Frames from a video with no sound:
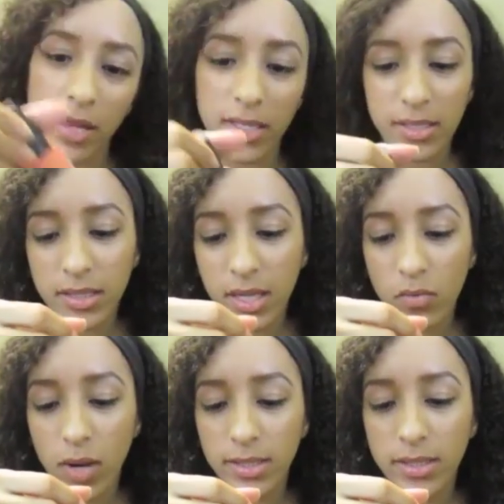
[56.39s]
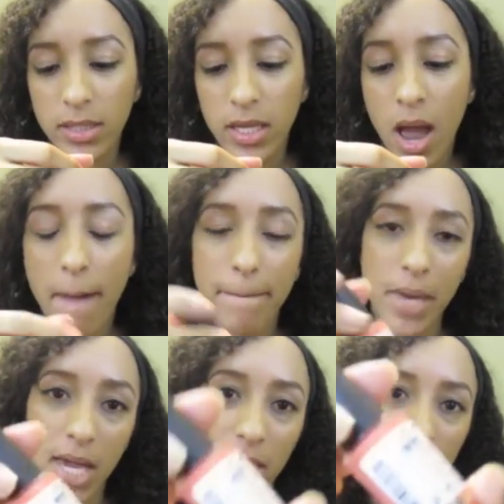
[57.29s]
This is NYC
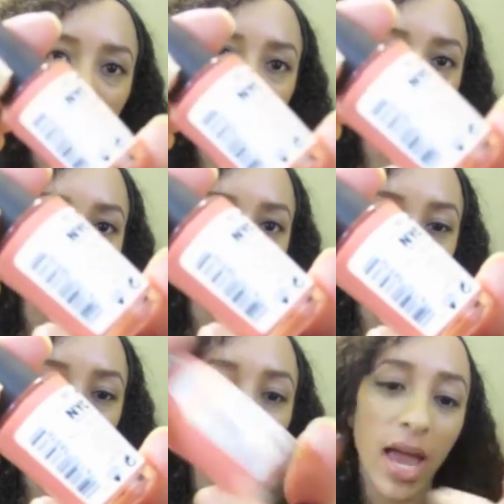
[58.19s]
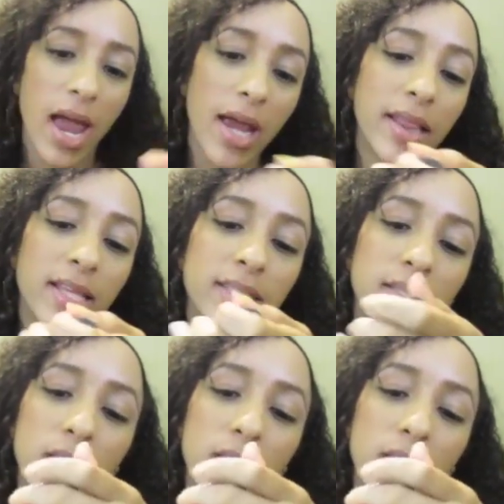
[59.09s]
Peaches and Cream and this is